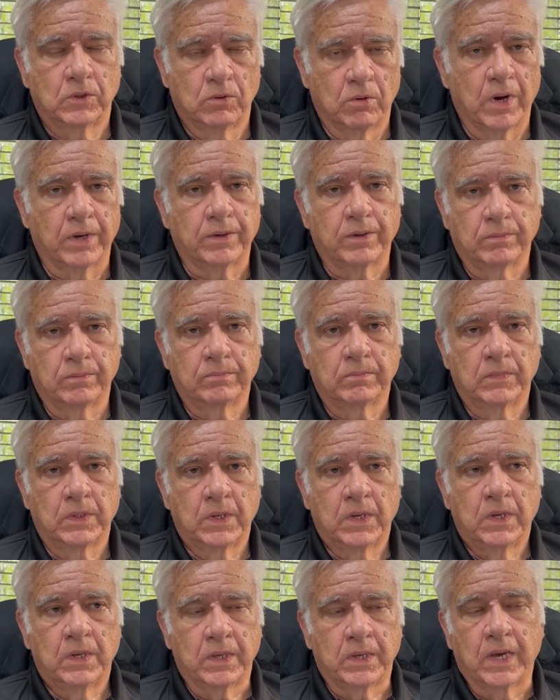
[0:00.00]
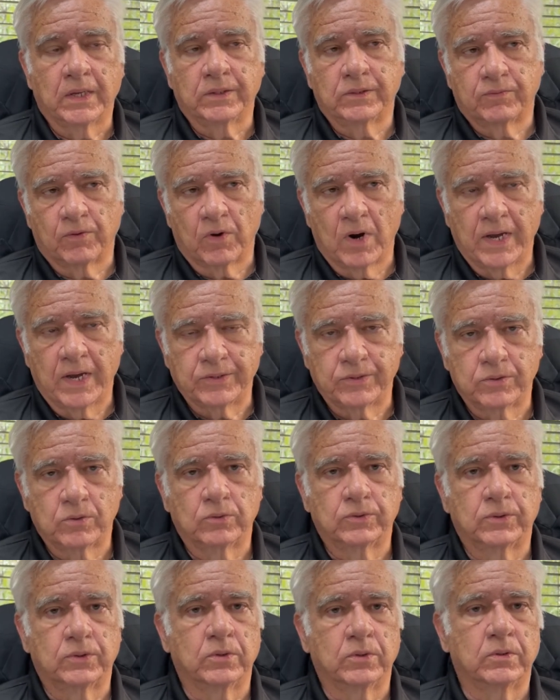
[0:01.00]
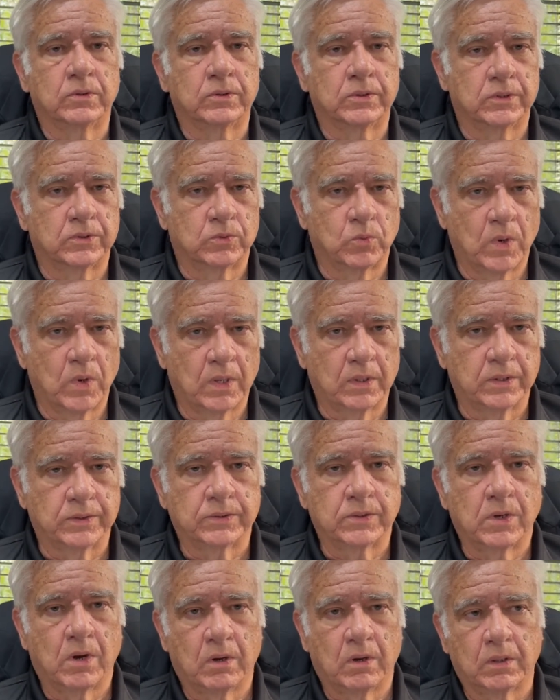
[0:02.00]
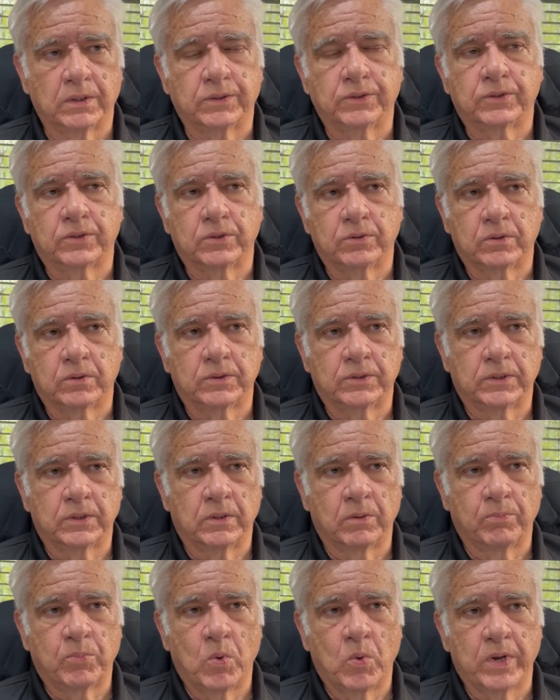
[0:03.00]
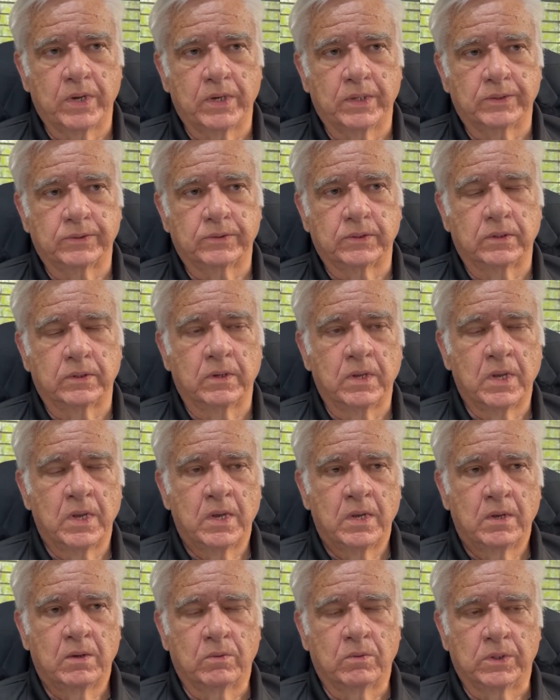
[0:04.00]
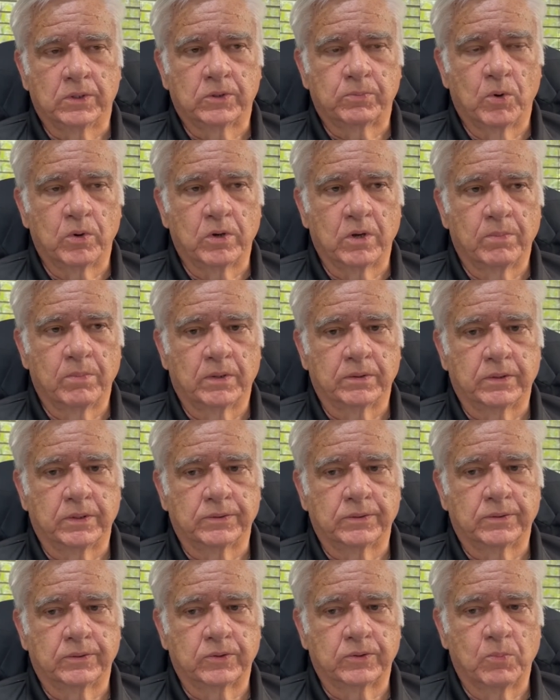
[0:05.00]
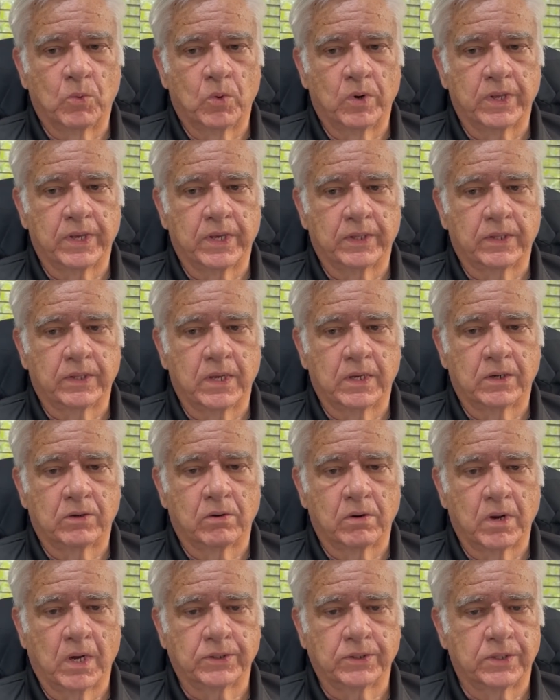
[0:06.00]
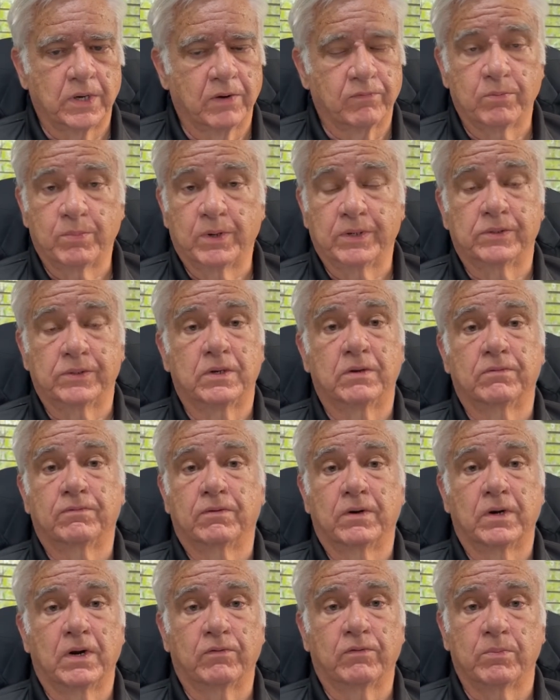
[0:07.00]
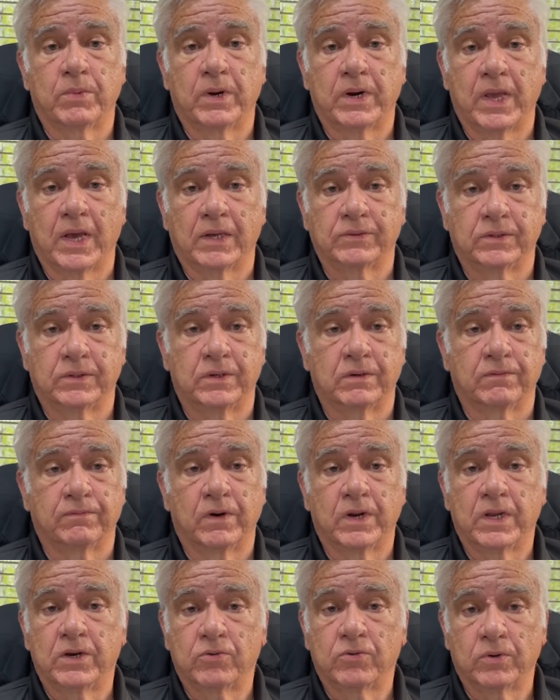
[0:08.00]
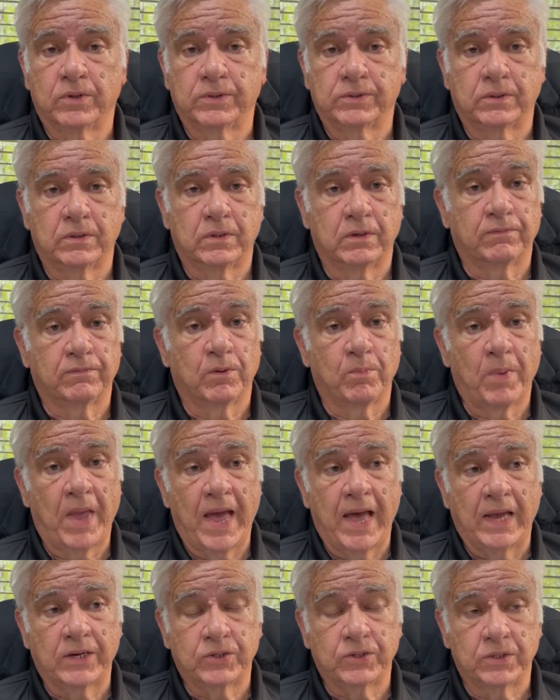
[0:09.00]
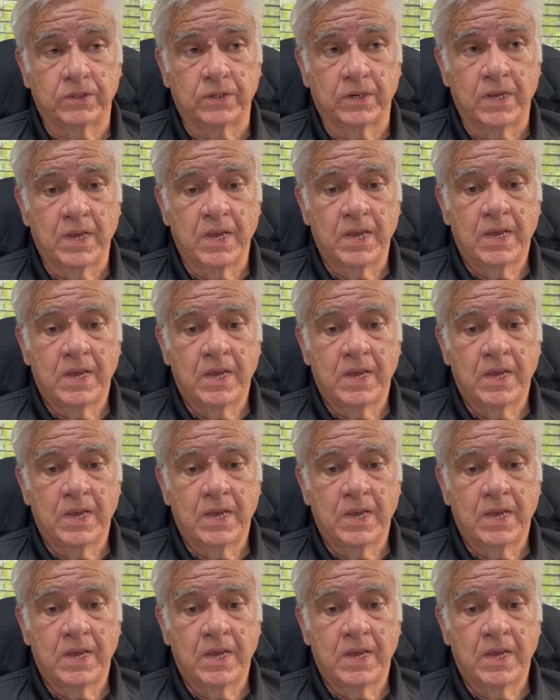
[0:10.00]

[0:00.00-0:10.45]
Correct. Yeah, it's for high school students as well as college students. And the point is, and we spoke about this morning at the introduction, everybody's different. Everybody has a different interest, a different passion.